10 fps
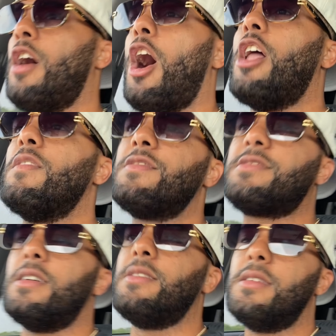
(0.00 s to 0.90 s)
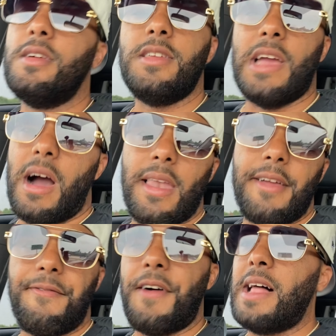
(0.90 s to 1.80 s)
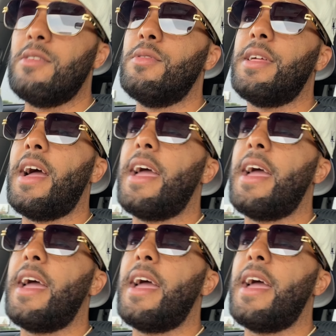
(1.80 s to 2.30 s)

All of a sudden, Y'all ain't following and